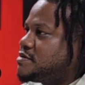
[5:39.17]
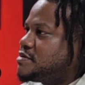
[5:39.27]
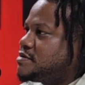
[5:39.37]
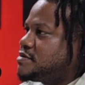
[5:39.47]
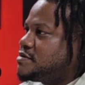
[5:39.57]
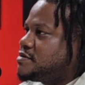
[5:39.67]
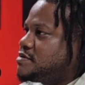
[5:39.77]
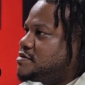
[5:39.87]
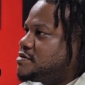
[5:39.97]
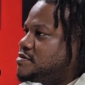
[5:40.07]

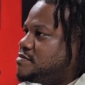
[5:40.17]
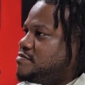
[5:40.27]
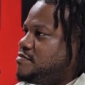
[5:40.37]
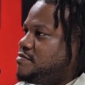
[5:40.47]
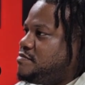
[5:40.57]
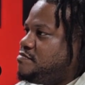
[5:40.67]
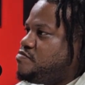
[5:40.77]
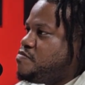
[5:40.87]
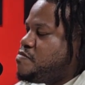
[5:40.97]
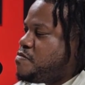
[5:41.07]

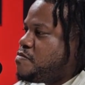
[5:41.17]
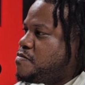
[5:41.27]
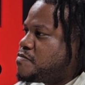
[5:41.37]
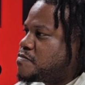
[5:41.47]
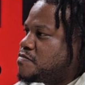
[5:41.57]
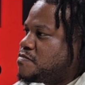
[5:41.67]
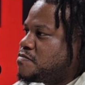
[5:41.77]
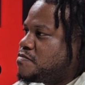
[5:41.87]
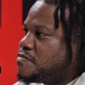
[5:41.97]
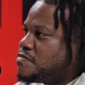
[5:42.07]

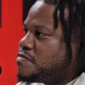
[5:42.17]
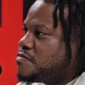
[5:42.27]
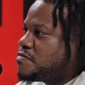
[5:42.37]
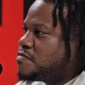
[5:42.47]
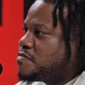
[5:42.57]
(silent)